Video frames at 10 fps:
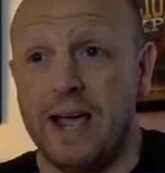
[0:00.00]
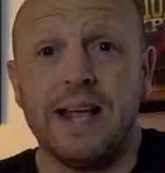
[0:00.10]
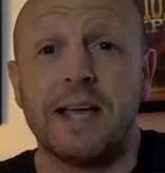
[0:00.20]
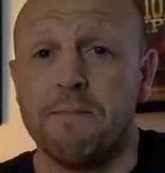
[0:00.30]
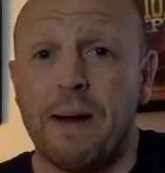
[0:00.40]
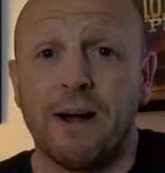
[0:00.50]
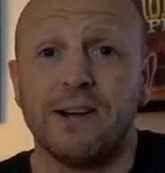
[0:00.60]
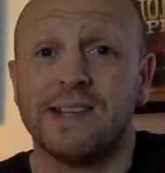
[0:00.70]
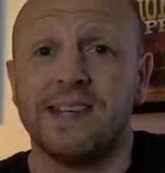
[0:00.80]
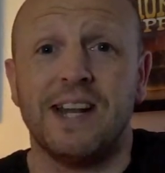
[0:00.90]
in
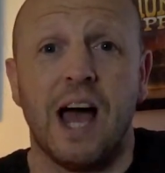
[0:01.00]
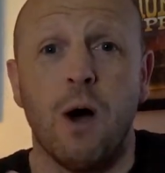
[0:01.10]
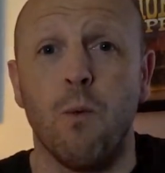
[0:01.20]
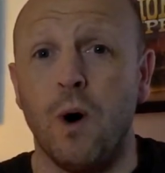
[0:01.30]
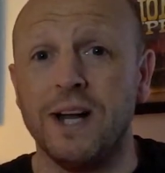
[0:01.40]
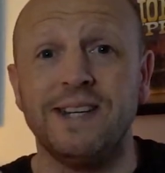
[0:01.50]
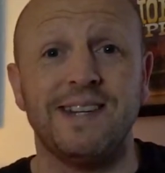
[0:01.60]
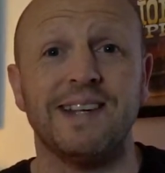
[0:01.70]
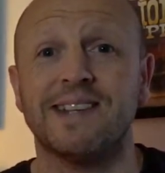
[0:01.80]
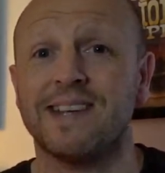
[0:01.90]
comparison a
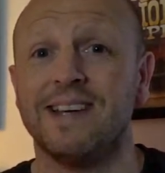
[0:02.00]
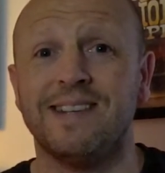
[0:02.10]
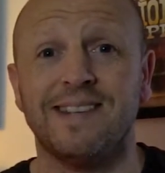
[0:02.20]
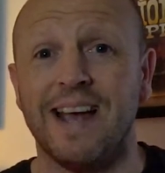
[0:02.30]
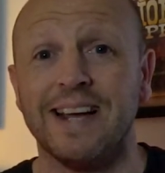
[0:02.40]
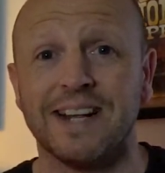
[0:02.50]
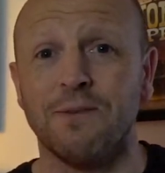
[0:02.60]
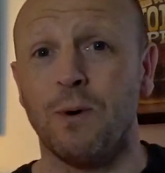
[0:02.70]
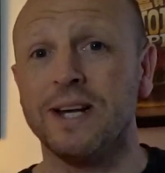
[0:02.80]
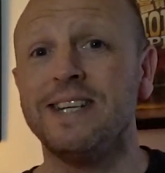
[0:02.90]
one-disc set,
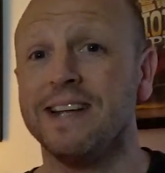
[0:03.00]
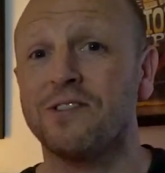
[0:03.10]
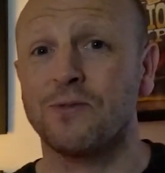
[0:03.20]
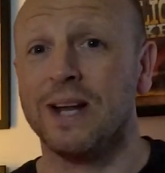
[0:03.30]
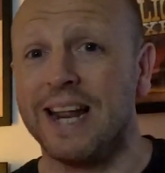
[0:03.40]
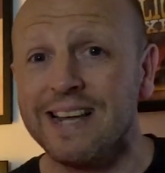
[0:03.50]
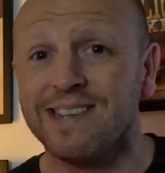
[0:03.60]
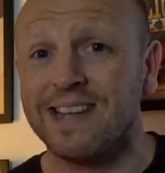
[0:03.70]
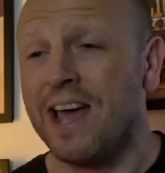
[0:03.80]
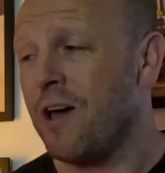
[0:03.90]
a one-disc
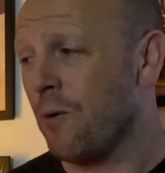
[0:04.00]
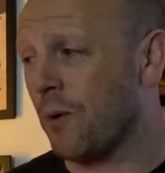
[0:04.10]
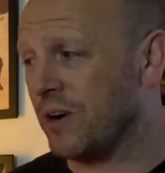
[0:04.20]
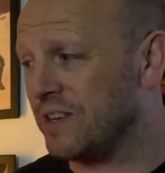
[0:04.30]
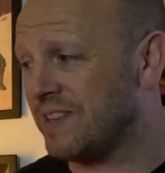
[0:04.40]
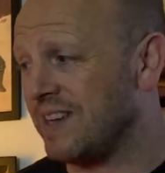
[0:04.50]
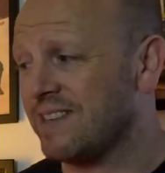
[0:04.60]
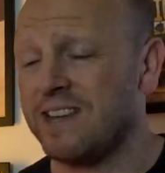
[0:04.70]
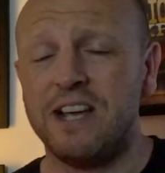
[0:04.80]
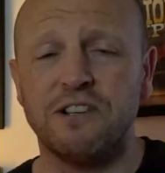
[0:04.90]
release, whereas
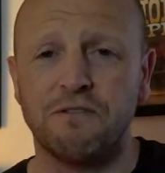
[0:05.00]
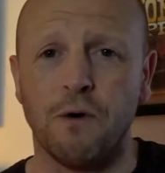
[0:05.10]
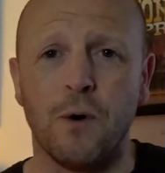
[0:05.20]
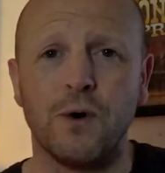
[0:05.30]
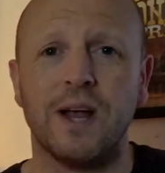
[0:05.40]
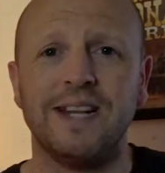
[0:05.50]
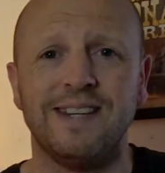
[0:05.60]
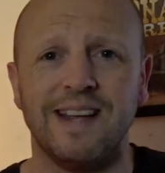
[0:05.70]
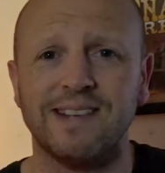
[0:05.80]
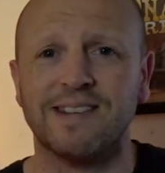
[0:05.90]
this is 4
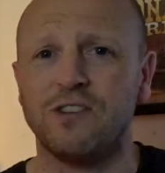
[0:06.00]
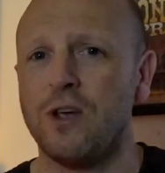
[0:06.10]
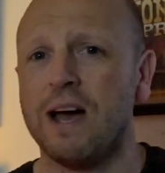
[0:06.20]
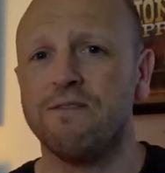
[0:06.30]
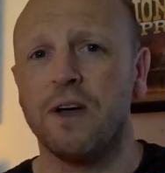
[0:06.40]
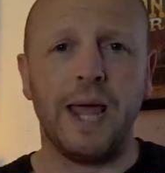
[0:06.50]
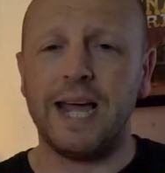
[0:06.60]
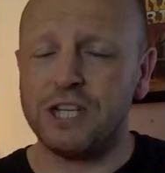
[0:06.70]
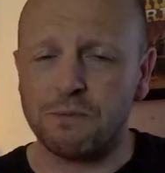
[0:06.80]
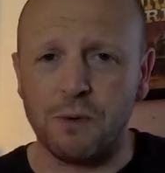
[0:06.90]
discs. You have,
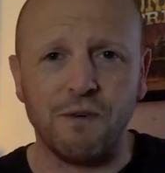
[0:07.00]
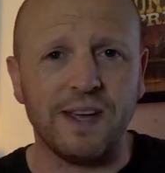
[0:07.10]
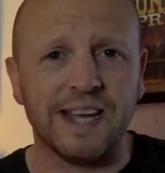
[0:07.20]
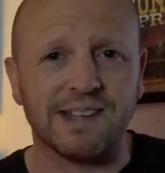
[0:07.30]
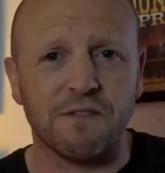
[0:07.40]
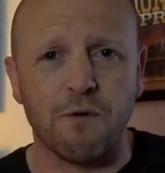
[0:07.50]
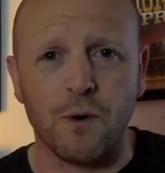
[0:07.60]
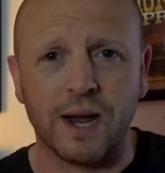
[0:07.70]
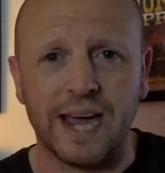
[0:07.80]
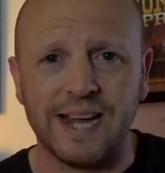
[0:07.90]
each movie gets a
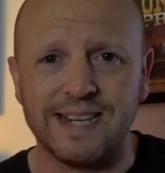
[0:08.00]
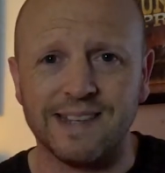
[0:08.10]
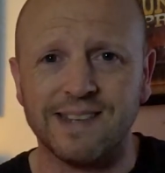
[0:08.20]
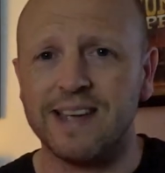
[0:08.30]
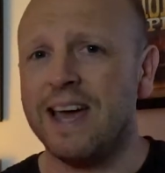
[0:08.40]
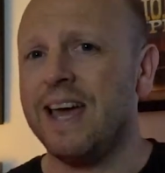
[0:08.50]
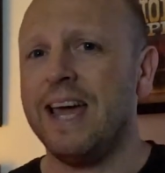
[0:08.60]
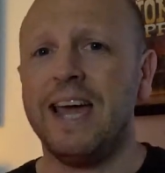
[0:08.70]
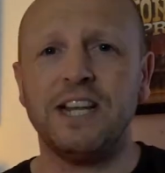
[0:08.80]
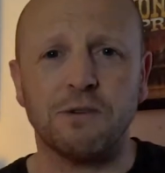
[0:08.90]
4K disc,
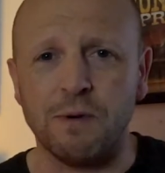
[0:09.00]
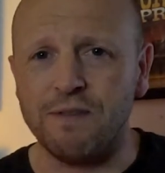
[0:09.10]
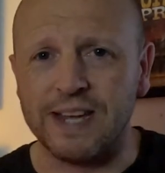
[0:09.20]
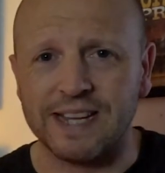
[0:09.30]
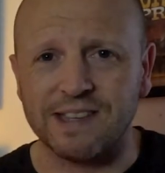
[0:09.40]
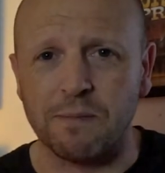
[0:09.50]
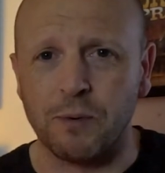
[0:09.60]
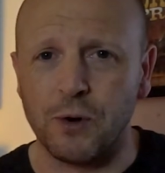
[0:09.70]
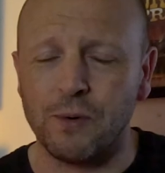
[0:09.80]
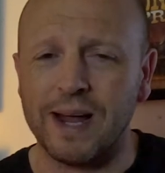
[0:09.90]
each movie gets a
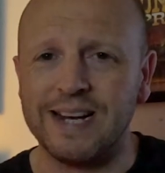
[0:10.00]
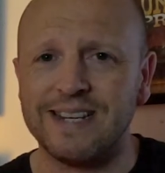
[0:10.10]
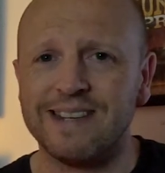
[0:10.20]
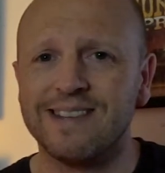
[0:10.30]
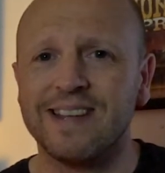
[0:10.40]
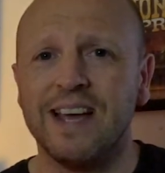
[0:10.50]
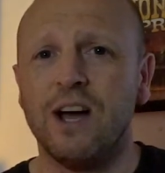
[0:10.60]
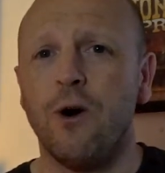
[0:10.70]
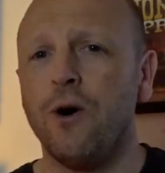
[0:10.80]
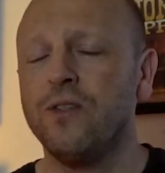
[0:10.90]
Blu-ray disc.
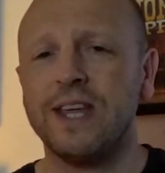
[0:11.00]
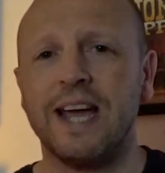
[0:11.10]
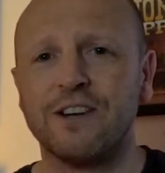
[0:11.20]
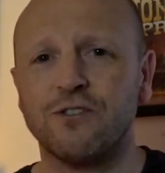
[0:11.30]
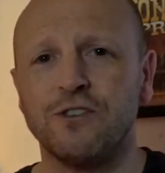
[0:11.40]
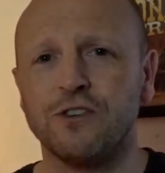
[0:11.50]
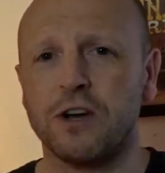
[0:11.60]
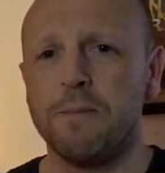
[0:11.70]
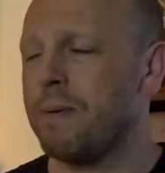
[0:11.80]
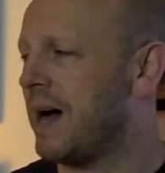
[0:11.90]
All the extras are
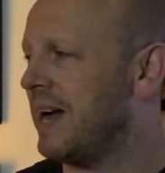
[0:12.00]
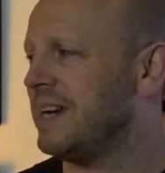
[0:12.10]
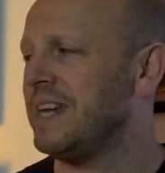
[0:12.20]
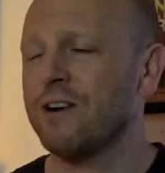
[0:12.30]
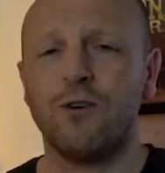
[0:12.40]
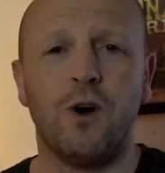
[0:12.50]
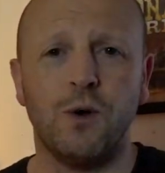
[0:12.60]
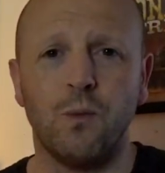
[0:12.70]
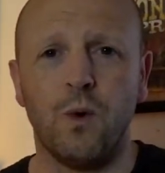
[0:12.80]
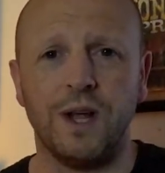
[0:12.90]
compiled here
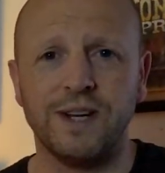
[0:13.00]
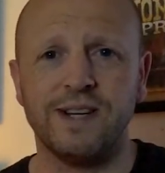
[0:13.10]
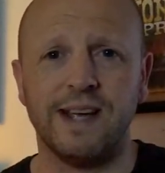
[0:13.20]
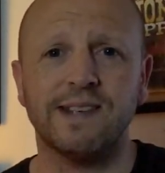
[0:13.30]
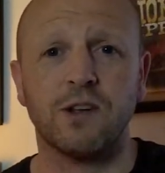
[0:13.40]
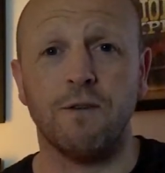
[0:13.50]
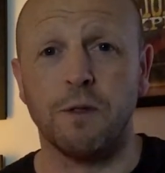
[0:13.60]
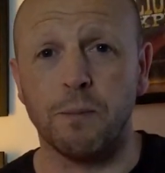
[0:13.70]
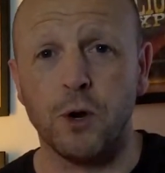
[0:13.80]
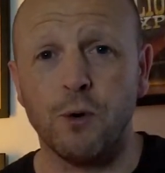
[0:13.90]
on one disc of
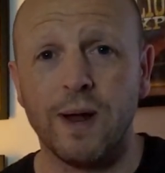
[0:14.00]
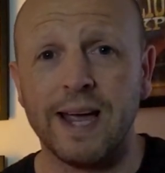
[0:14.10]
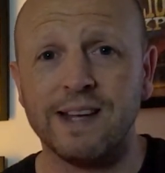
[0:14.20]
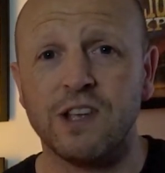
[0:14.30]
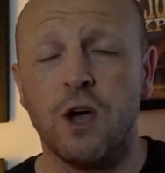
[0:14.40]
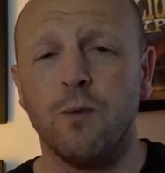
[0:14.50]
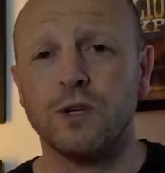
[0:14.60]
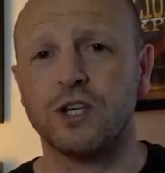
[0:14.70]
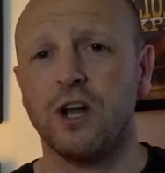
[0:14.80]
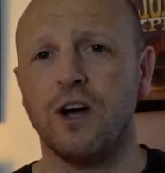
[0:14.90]
the Blu-rays,
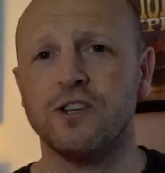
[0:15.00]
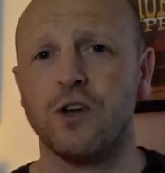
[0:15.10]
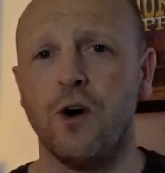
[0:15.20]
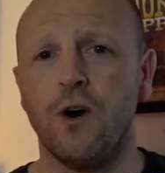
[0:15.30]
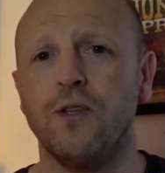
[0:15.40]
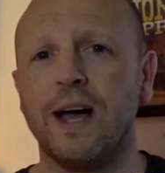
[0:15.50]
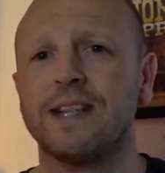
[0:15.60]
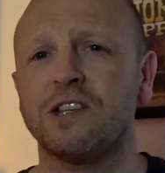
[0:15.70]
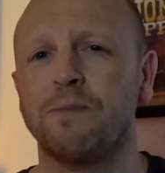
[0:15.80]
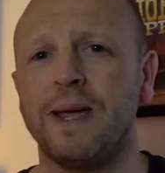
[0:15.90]
which allows all
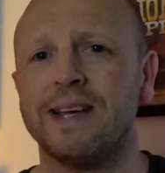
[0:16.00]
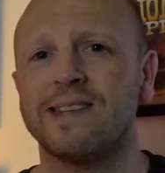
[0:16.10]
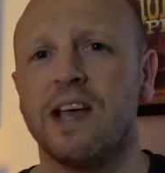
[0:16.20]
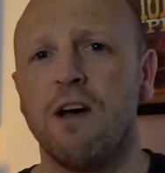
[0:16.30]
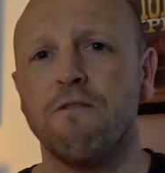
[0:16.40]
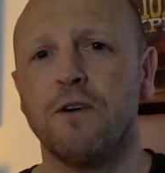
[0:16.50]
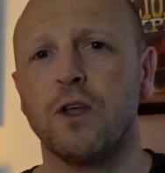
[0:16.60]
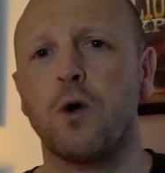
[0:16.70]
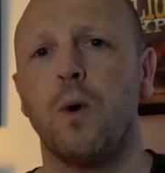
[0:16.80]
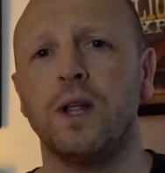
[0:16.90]
that space for
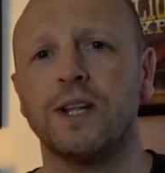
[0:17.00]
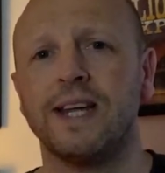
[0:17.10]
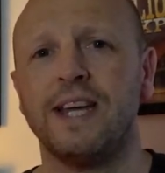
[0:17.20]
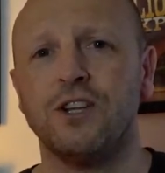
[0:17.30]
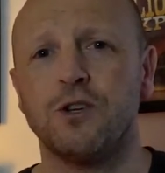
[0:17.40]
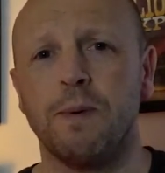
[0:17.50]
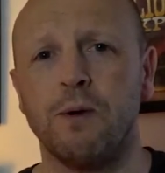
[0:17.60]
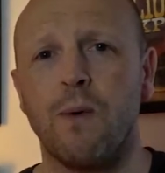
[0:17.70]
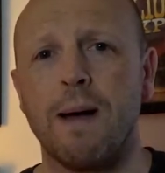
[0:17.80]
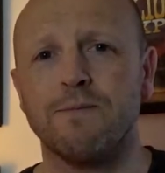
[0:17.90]
the quality to
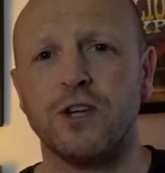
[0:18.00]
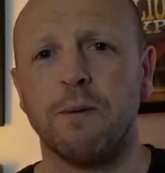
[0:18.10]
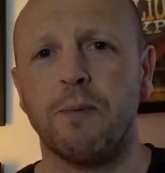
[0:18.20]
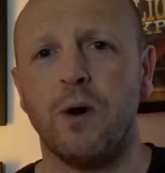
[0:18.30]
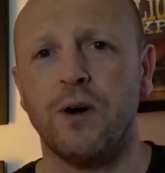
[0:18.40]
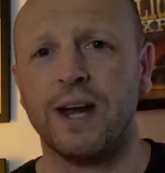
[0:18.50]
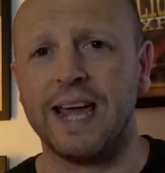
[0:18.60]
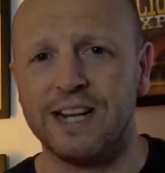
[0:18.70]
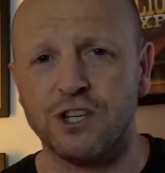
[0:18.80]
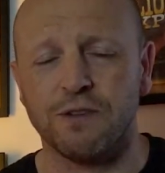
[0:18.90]
be ramped up on
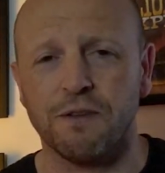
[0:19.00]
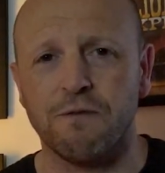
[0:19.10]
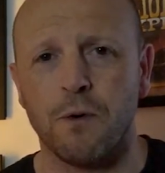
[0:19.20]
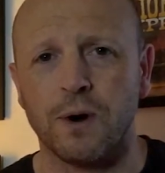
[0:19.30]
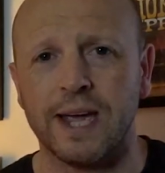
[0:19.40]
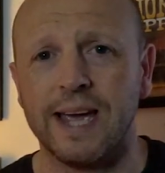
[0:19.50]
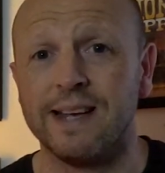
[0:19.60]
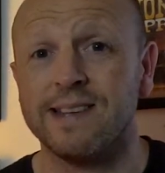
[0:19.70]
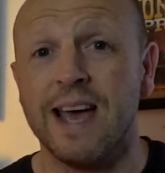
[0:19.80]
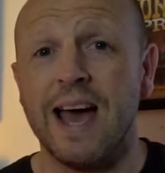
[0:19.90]
each of the
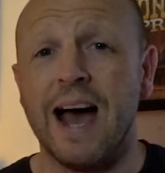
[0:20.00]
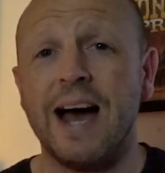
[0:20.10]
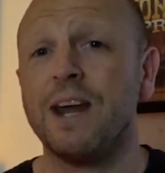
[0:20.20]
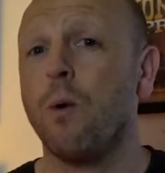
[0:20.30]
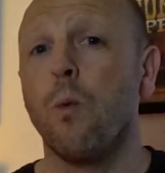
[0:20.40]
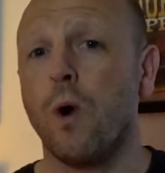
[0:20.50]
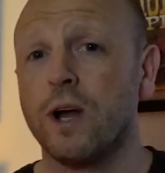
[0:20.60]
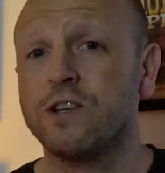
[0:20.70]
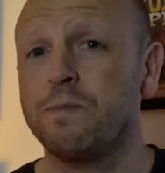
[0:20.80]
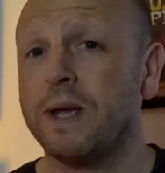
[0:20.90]
4Ks. And it
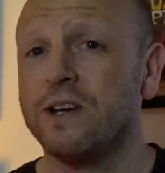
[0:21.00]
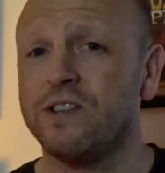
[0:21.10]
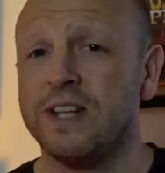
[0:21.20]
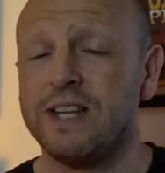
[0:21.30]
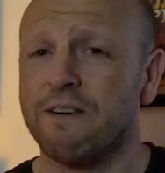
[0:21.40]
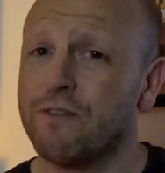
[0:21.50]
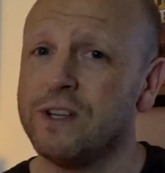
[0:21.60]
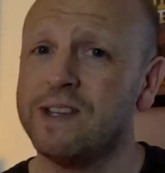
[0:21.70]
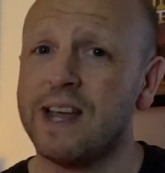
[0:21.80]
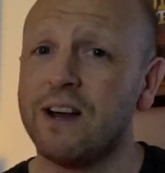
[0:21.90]
works because the
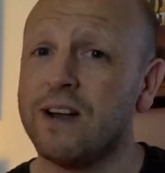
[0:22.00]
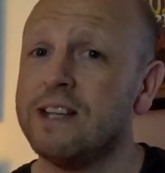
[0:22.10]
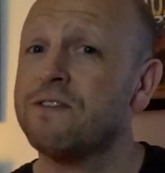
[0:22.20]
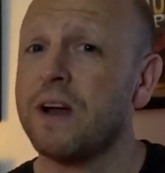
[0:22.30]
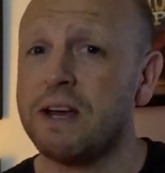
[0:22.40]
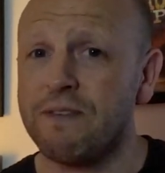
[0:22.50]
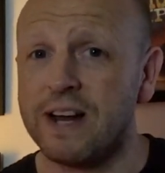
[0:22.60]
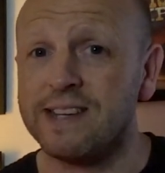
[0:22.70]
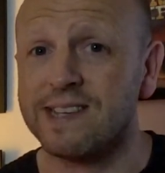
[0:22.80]
difference there, it's very, very